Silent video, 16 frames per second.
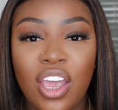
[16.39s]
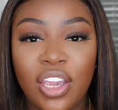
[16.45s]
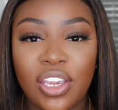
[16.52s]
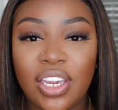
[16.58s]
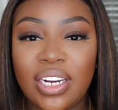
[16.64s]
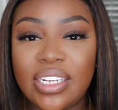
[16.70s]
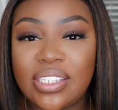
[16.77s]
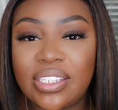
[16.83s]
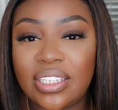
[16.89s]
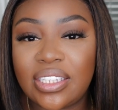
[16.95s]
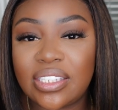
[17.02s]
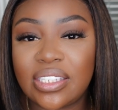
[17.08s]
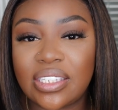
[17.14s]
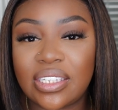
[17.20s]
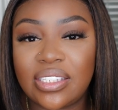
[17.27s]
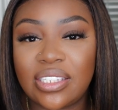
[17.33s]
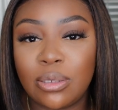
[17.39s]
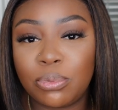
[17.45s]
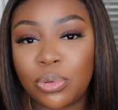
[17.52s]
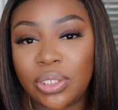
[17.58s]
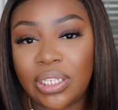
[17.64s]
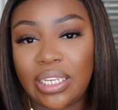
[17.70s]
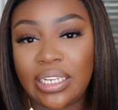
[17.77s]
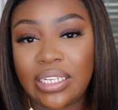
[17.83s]
You're gonna see this is a simple
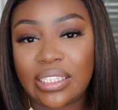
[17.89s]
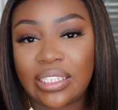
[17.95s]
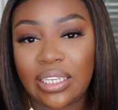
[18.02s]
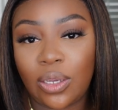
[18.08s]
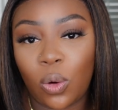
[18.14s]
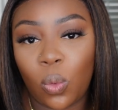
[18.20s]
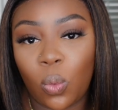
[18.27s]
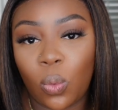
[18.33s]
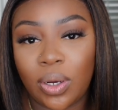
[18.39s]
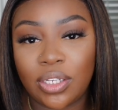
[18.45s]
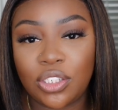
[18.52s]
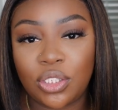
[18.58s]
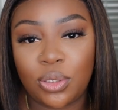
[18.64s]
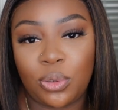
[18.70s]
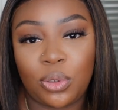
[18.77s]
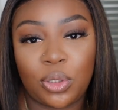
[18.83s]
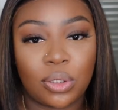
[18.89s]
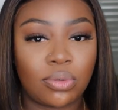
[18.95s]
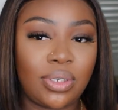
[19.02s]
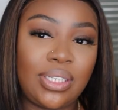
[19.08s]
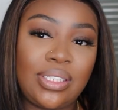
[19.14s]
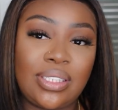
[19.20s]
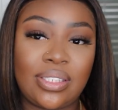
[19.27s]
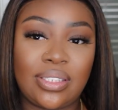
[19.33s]
and easy one two
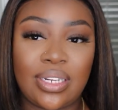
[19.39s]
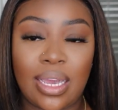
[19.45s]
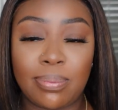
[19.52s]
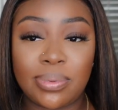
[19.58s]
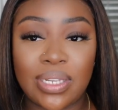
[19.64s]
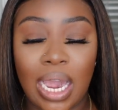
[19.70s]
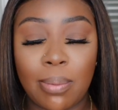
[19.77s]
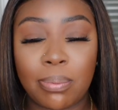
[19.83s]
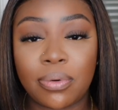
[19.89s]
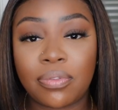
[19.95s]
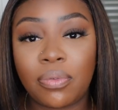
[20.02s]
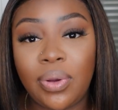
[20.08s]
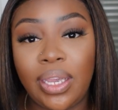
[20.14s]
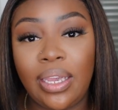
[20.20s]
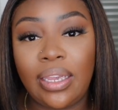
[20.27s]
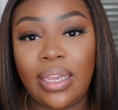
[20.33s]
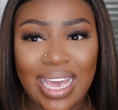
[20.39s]
three step type of wig.